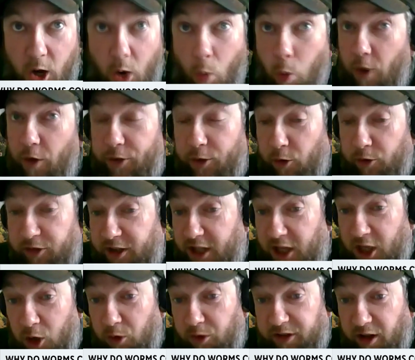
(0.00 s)
what those
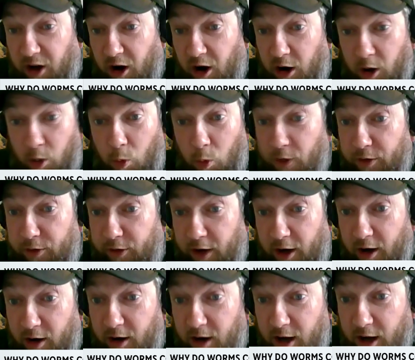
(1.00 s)
cues are and what
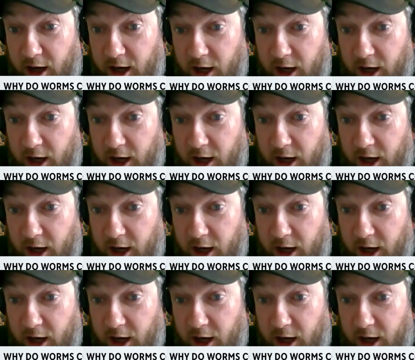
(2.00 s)
they're,